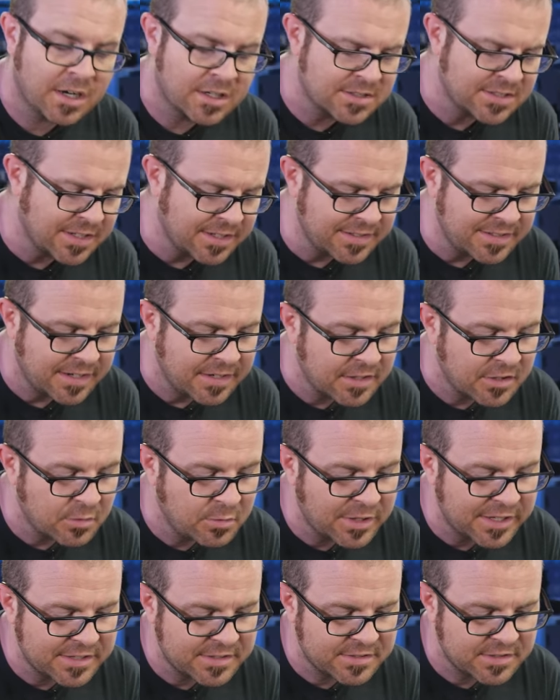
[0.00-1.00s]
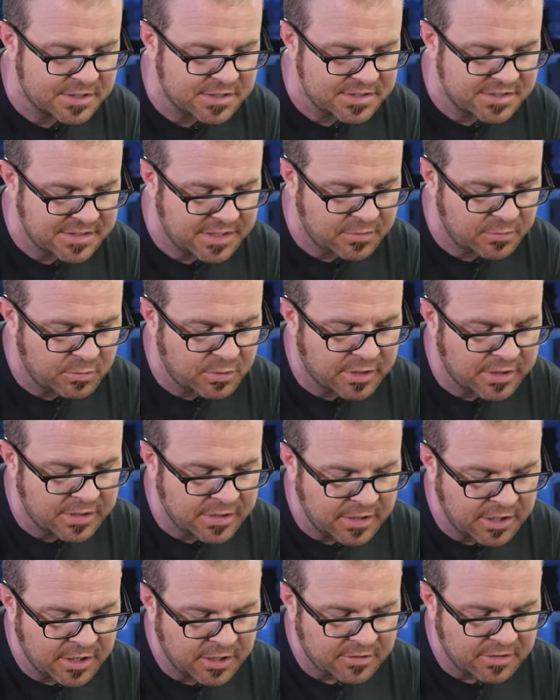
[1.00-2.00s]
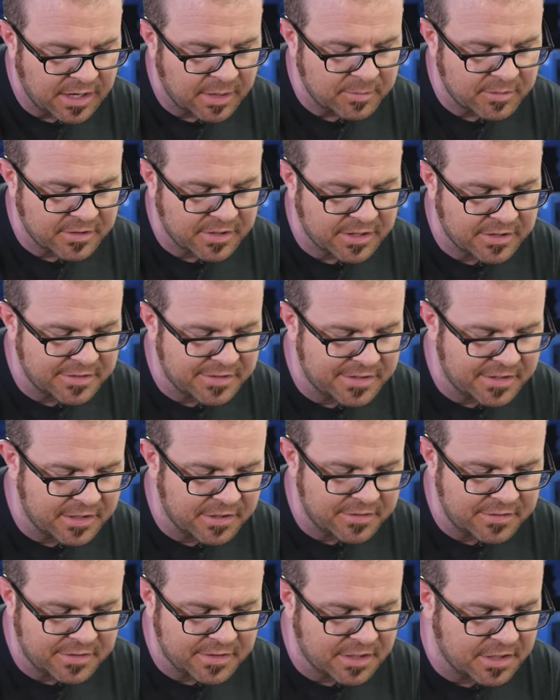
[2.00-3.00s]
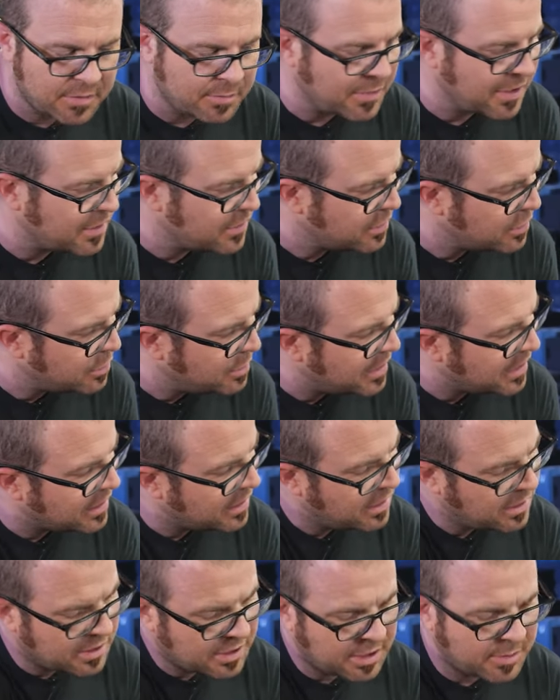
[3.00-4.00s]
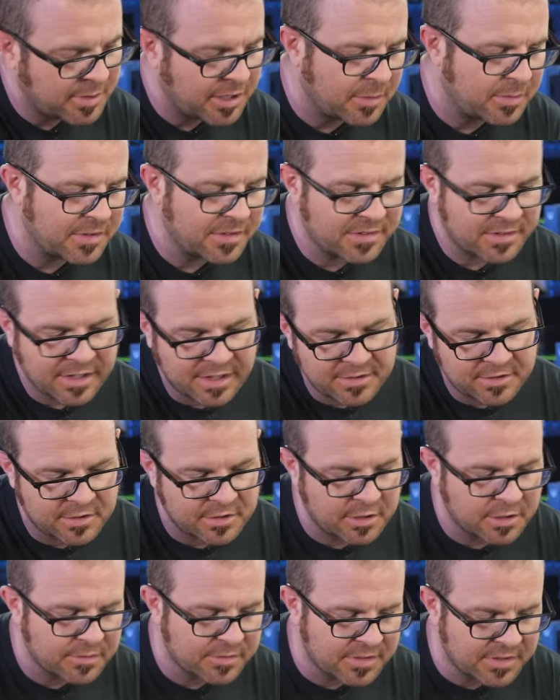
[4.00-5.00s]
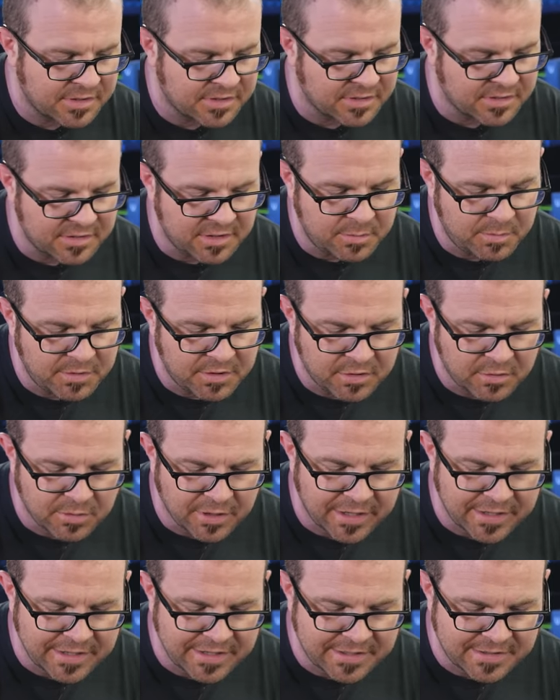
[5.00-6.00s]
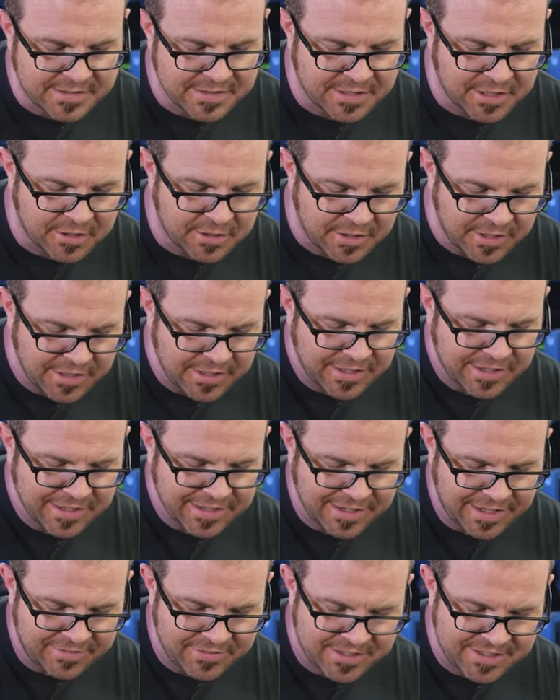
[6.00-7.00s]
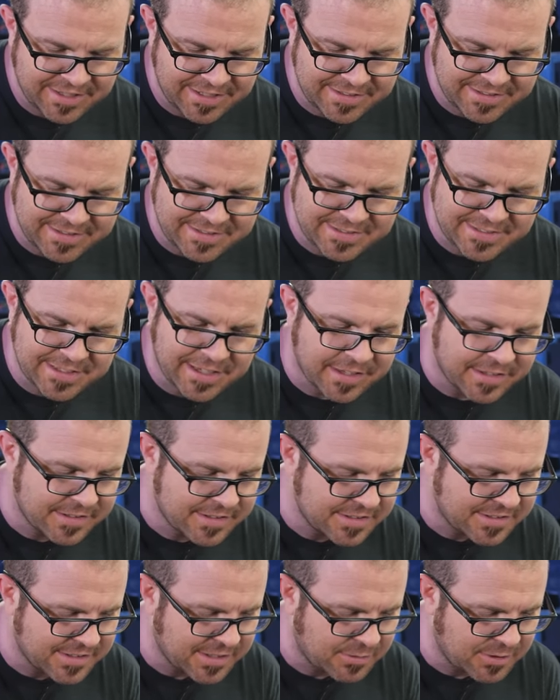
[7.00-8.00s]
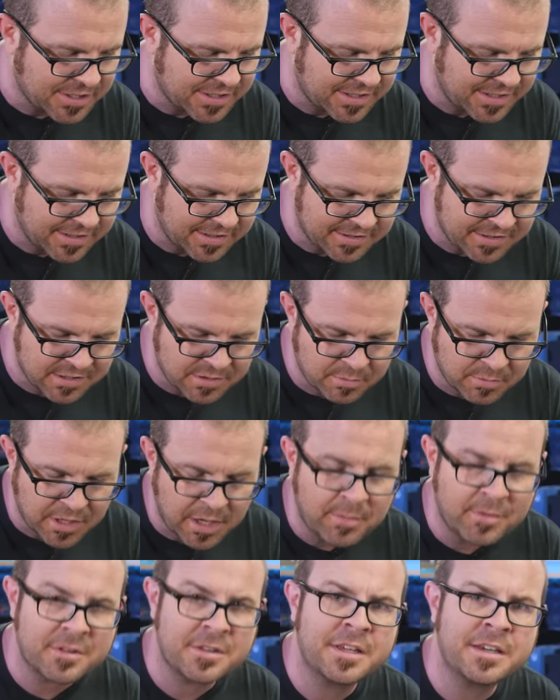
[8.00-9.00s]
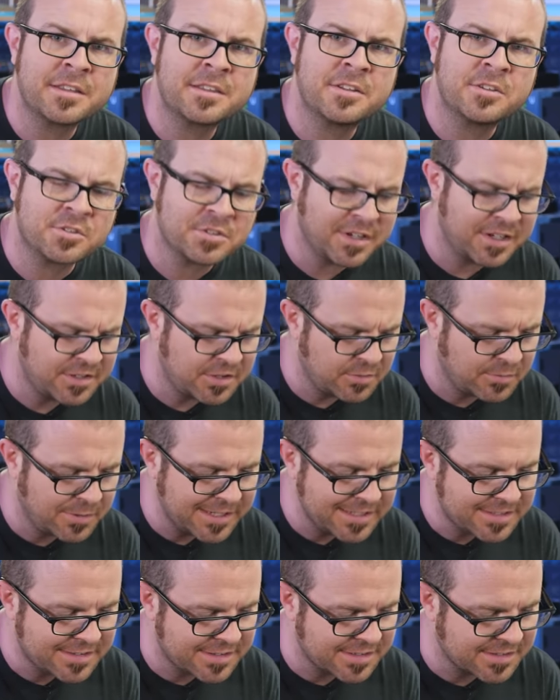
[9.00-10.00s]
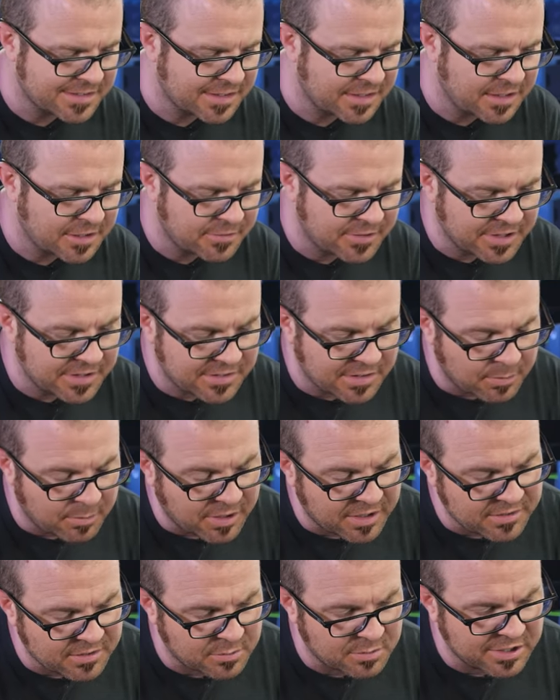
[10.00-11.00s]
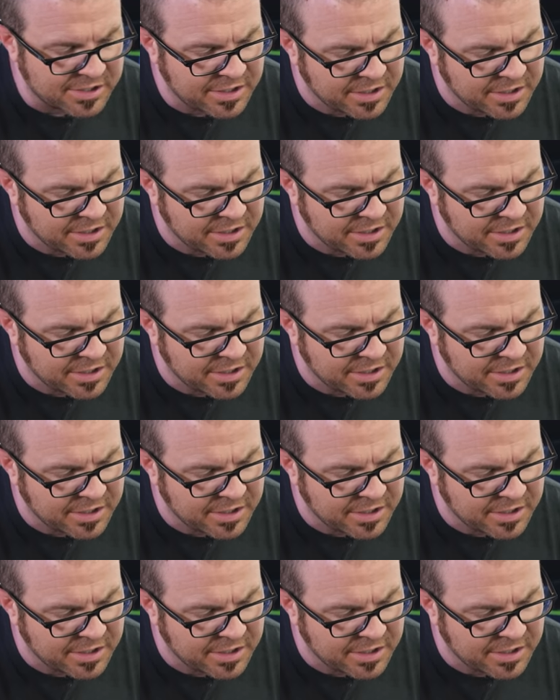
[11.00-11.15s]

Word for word: are tucked out of the way. So I just have one wrapped around here to get my tubing coming up the side to go over to the C P U where I need it to go. And I haven't cut this yet because I want to cut it to the proper length and try to waste as little of it as I possibly